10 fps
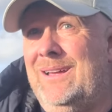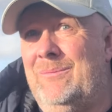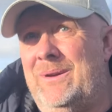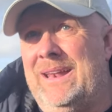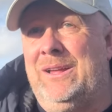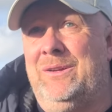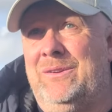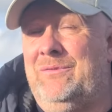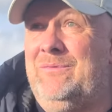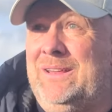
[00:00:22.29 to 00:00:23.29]
where they could
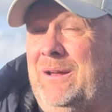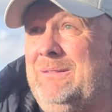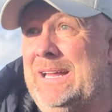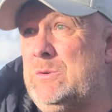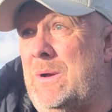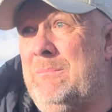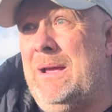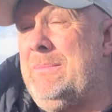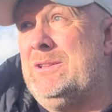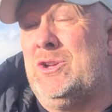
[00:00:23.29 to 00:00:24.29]
have, you know, nicked one,
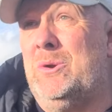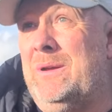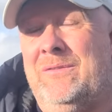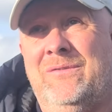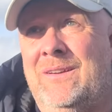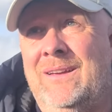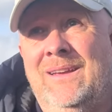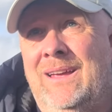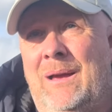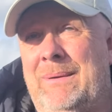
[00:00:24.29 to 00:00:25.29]
maybe two, if
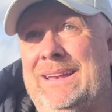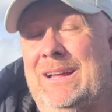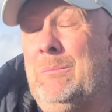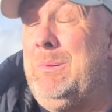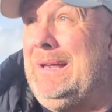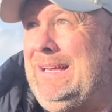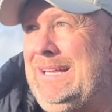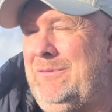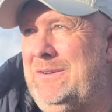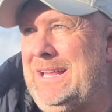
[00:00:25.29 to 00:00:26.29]
and made it a completely
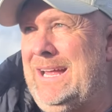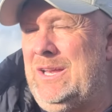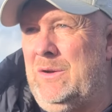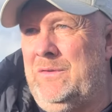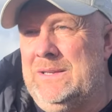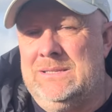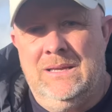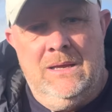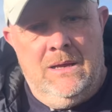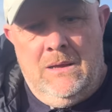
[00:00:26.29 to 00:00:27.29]
different day at the office.
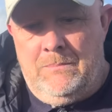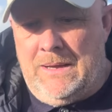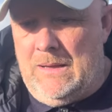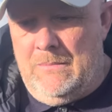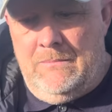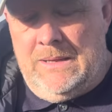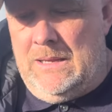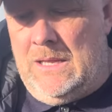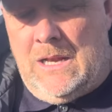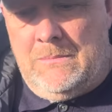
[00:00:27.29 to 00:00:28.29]
But,
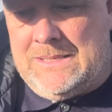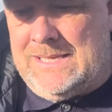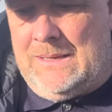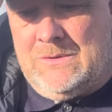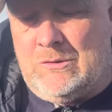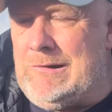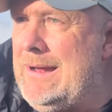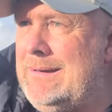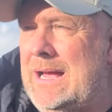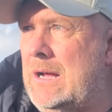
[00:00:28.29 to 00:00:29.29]
you know, my team's
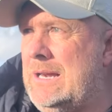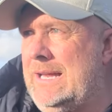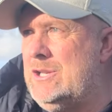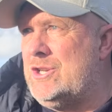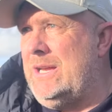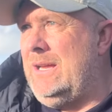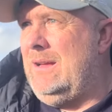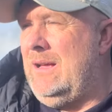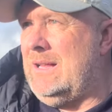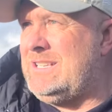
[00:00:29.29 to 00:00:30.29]
ground out a clean sheet,
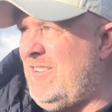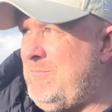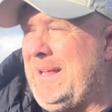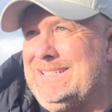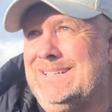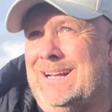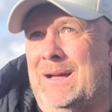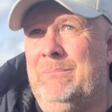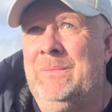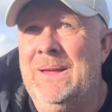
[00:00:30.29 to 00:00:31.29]
a tough place to
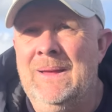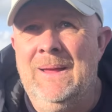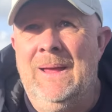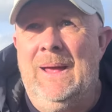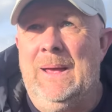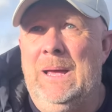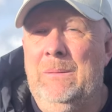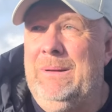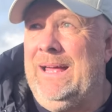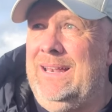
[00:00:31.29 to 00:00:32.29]
come.
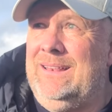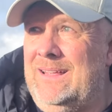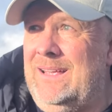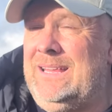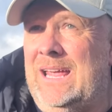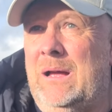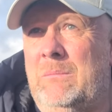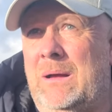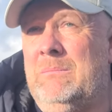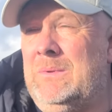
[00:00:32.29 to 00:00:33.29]
I'm
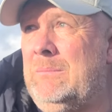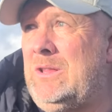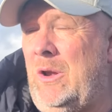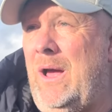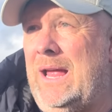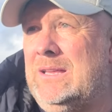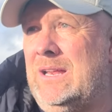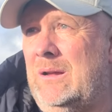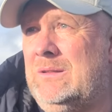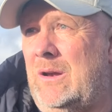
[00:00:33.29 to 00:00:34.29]
delighted,
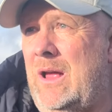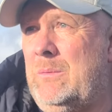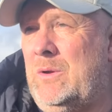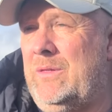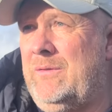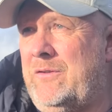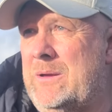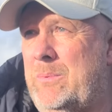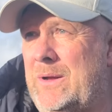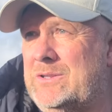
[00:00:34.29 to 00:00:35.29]
you know, delighted we've got the
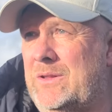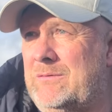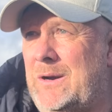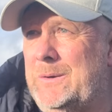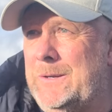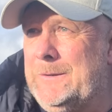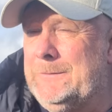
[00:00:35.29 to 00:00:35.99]
3 points on the road.